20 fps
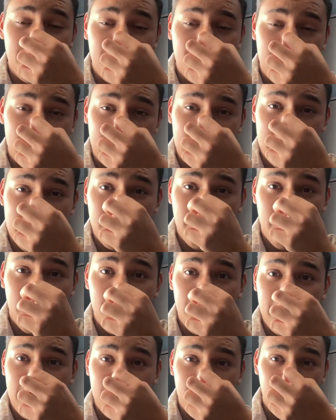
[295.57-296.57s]
but they
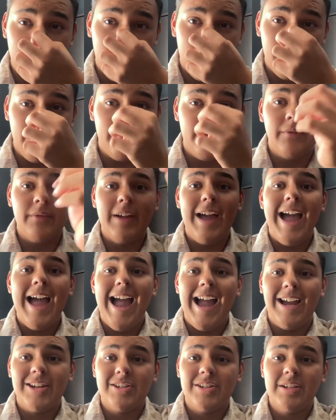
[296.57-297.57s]
both involve
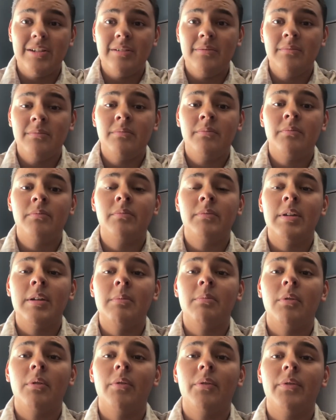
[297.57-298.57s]
action.
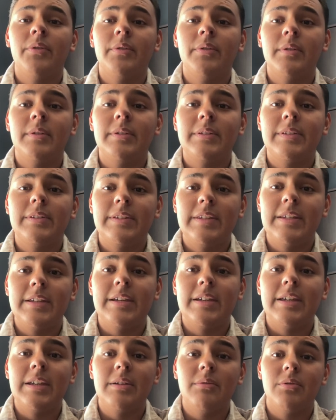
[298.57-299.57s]
They both
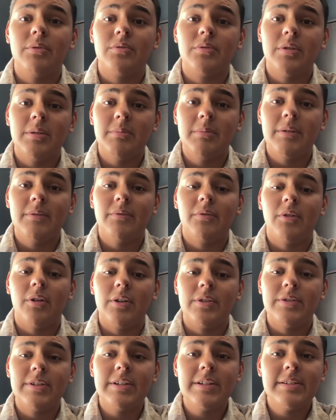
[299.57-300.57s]
seek equal treatment for
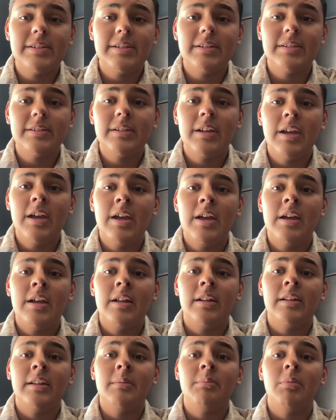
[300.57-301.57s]
all citizens.
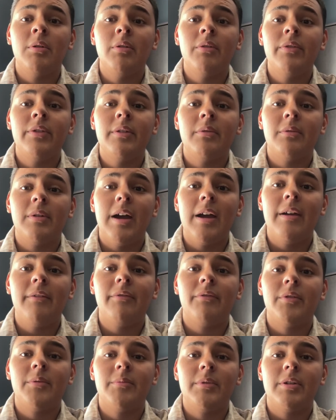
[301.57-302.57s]
They both
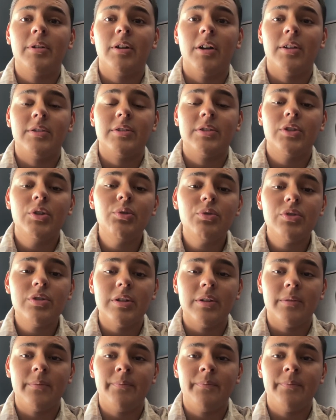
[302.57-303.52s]
derive from the Constitution.